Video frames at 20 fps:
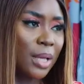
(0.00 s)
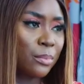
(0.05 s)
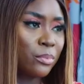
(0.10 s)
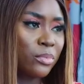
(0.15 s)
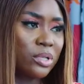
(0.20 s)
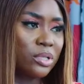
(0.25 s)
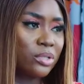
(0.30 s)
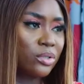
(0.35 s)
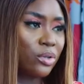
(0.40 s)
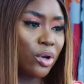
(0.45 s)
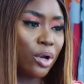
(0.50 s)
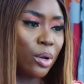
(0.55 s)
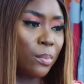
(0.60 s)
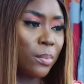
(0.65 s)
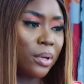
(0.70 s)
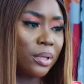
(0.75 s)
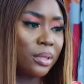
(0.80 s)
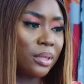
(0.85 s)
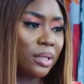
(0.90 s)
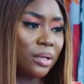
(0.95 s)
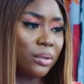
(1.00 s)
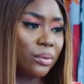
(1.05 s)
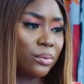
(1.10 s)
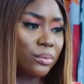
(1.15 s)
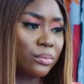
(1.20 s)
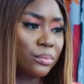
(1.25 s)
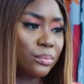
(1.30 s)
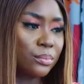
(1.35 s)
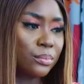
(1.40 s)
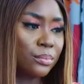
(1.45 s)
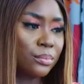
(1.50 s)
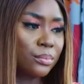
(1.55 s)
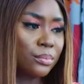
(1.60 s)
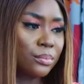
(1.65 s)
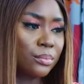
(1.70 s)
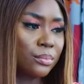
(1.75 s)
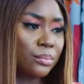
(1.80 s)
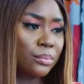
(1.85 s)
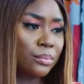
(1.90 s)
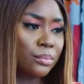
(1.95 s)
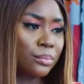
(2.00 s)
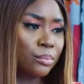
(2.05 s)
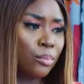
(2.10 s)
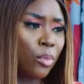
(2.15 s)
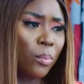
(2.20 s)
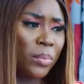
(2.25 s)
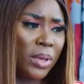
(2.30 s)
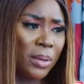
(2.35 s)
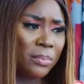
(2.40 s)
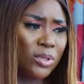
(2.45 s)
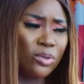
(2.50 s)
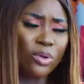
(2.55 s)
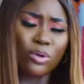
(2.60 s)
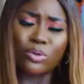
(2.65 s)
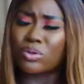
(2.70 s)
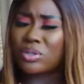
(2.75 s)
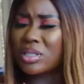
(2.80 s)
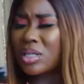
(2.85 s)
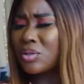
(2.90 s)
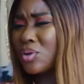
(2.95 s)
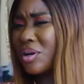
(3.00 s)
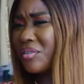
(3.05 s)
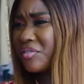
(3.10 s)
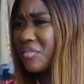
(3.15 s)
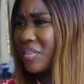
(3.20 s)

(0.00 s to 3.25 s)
I'm really sorry about that. But babe, the doctor says you're